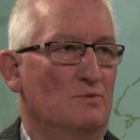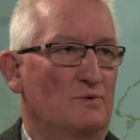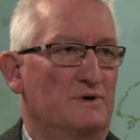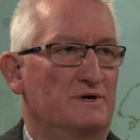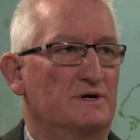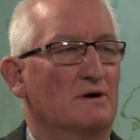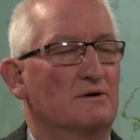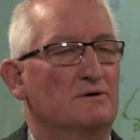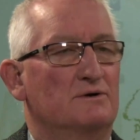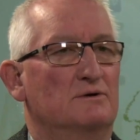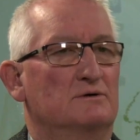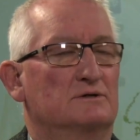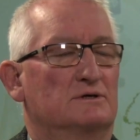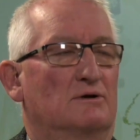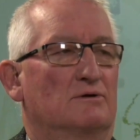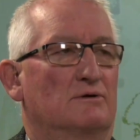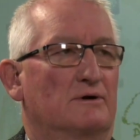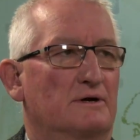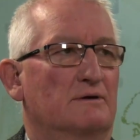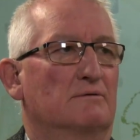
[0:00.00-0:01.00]
We don't use
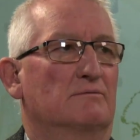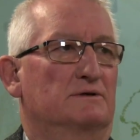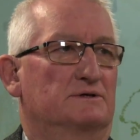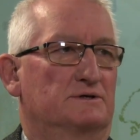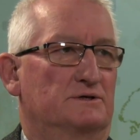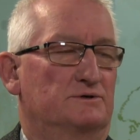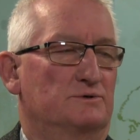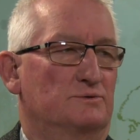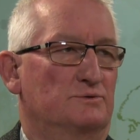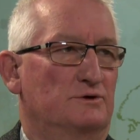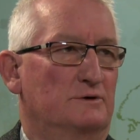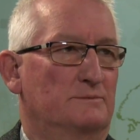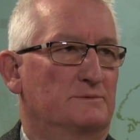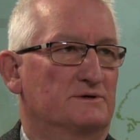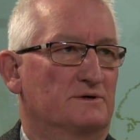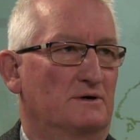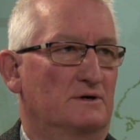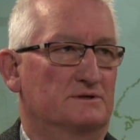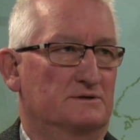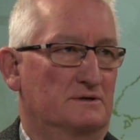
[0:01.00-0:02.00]
a lot of residual
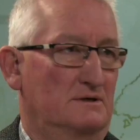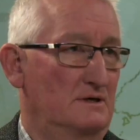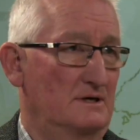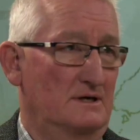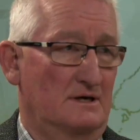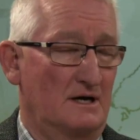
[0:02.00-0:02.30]
herbicides